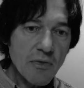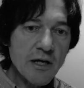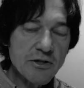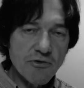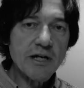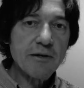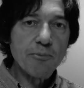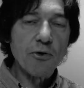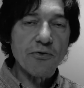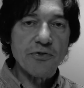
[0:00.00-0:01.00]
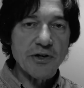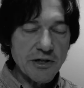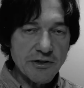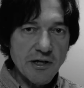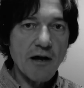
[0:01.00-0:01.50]
It's really important that
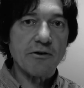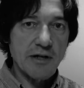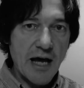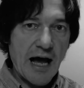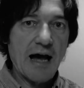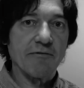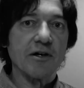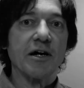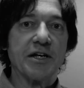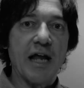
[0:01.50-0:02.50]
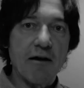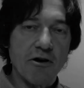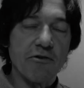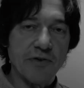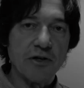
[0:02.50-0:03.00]
you don't have a
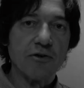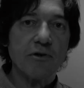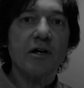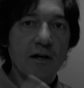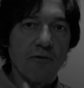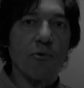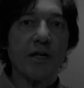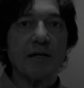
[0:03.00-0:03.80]
narrow view of what